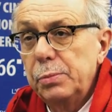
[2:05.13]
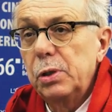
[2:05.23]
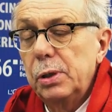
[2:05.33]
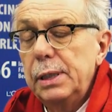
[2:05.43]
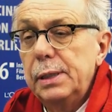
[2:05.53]

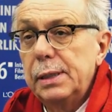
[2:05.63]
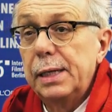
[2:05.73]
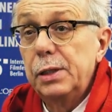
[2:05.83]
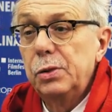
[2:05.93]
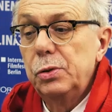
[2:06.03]
so he
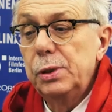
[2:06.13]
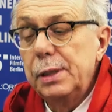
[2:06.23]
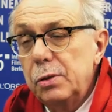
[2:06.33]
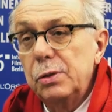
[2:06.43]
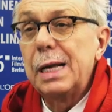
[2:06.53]
decided to do
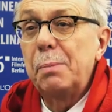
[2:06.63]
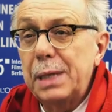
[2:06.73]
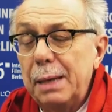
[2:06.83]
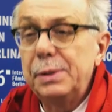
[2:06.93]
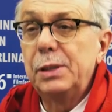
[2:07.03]
this. So
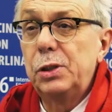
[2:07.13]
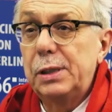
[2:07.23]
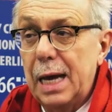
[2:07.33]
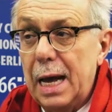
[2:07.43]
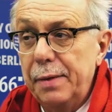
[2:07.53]
sometimes it
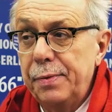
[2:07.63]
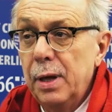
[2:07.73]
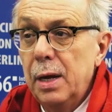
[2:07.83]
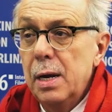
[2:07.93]
does.